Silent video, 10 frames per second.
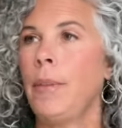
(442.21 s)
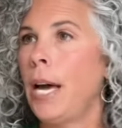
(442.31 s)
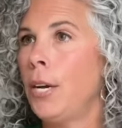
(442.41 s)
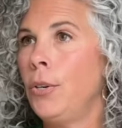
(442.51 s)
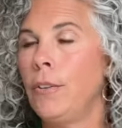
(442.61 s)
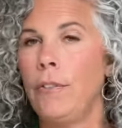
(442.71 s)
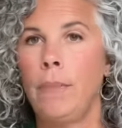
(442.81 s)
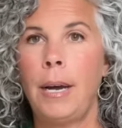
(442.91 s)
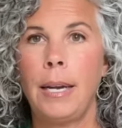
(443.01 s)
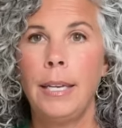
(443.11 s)
I cook for
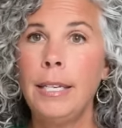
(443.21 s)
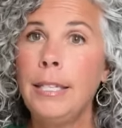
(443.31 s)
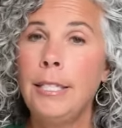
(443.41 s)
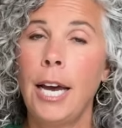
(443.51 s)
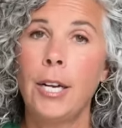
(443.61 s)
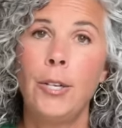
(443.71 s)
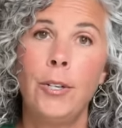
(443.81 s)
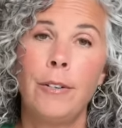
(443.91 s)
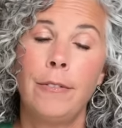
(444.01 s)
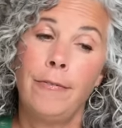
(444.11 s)
my kids. I
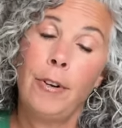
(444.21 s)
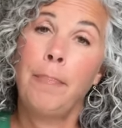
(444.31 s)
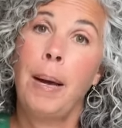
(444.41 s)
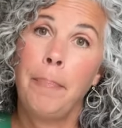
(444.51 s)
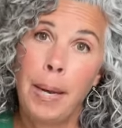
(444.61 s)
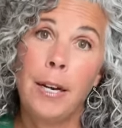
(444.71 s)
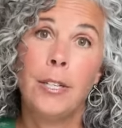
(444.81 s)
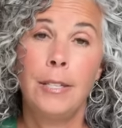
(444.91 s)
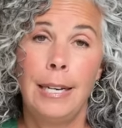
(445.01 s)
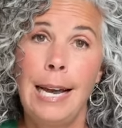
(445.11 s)
cook for my
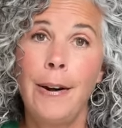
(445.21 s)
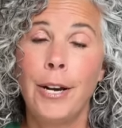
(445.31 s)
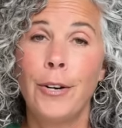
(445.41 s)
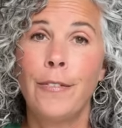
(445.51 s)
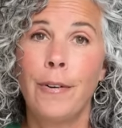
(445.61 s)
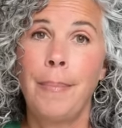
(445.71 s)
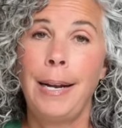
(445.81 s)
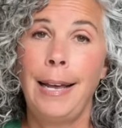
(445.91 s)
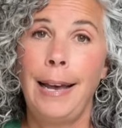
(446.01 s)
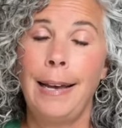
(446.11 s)
parents, and now I cook for my
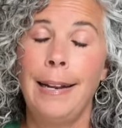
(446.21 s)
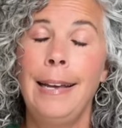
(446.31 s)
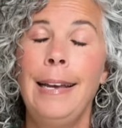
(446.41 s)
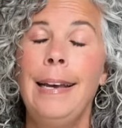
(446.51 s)
dad.